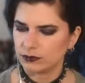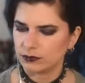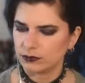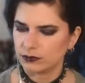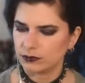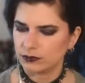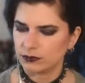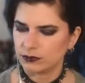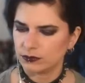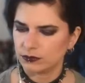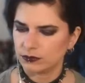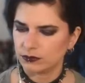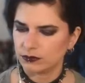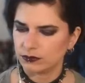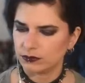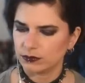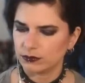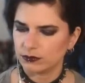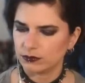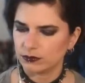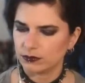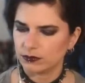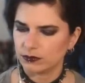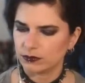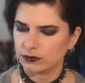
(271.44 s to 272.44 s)

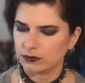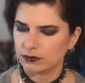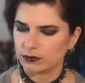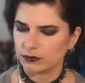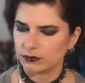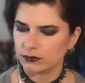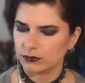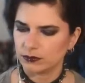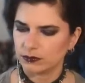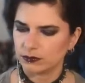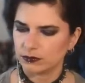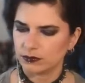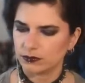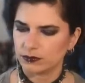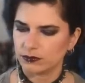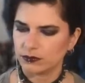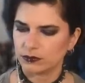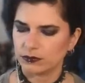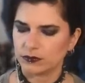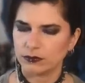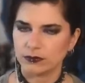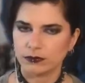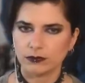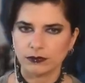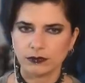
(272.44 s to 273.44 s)

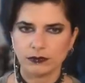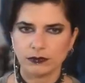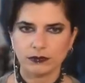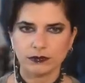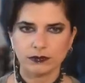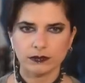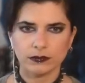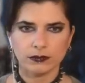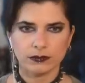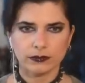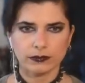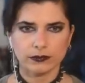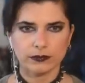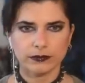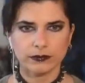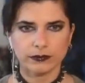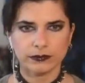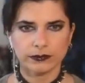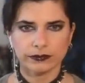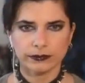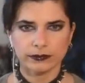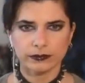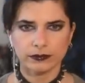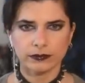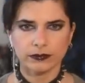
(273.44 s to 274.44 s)

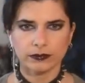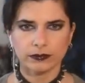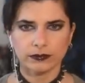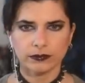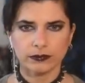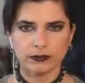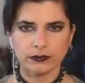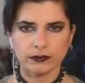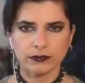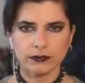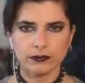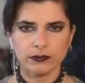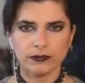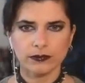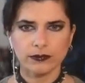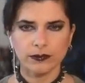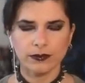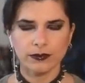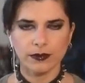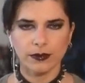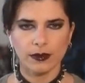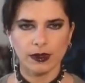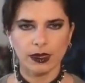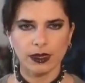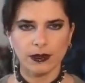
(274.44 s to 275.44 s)

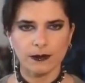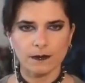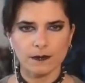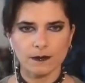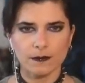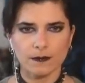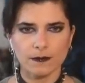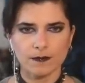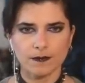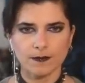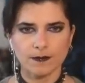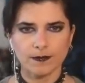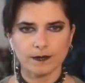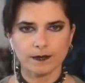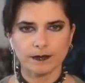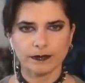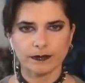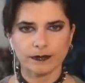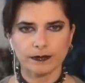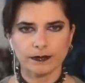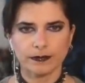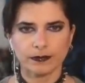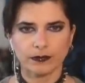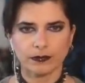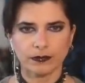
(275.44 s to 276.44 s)

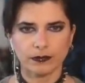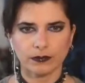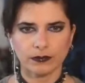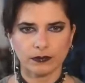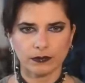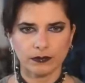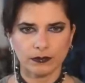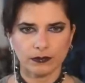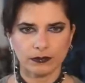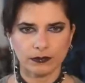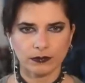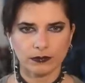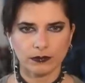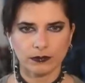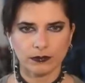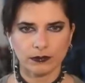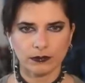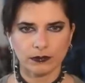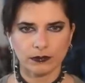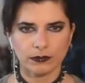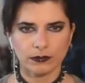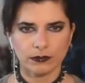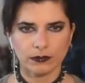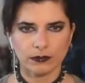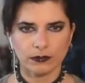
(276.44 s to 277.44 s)

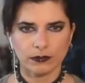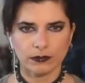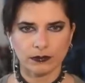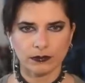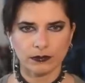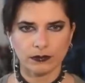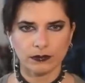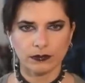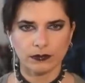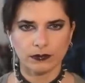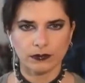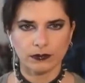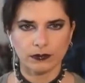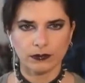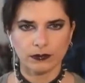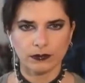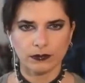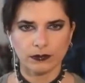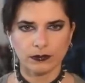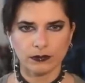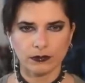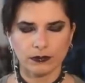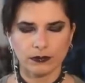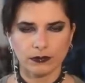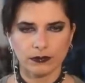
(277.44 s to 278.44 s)

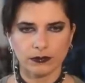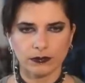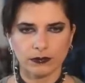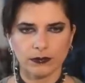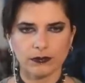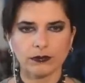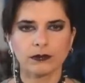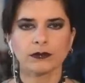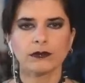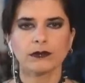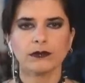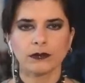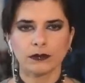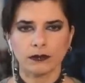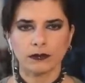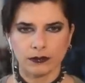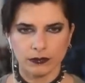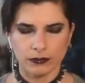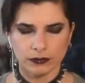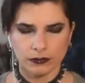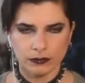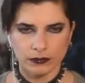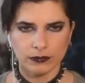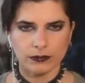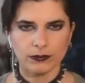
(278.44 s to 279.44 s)
No words are spoken by the person on screen.